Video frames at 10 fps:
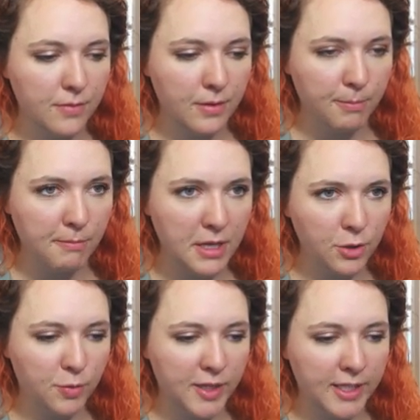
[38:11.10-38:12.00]
Menu,
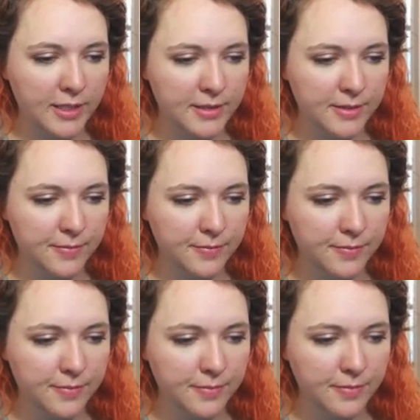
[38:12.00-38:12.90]
please.
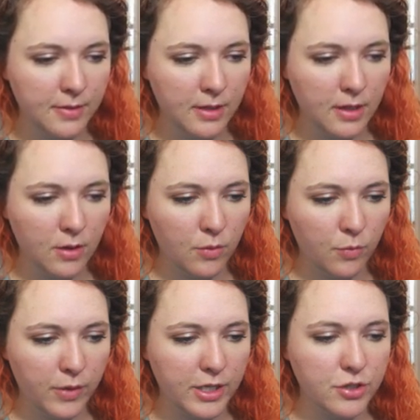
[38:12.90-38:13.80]

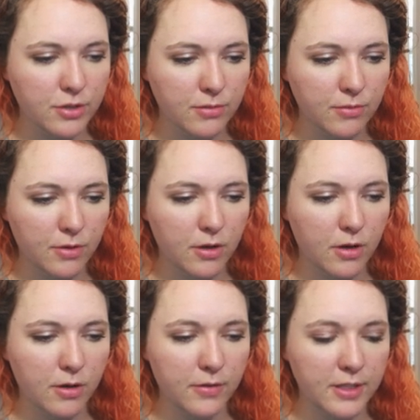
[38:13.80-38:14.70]
Which,
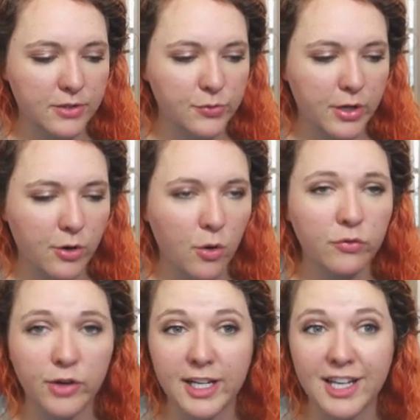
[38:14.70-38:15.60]
this is when our old
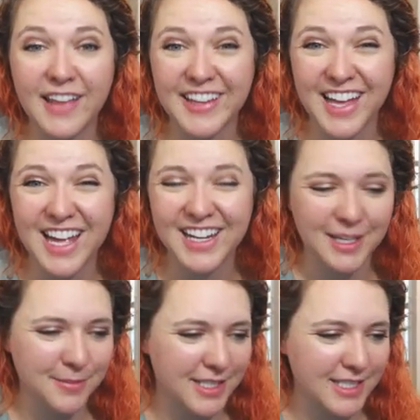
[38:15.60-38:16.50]
friend Katakana
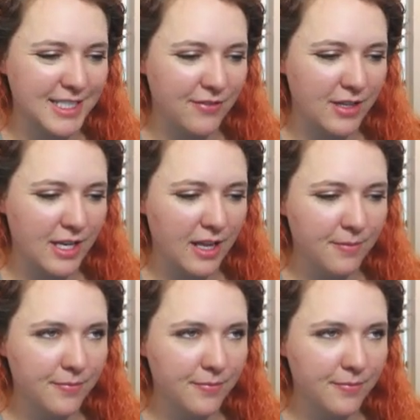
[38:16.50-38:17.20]
comes in to save the day.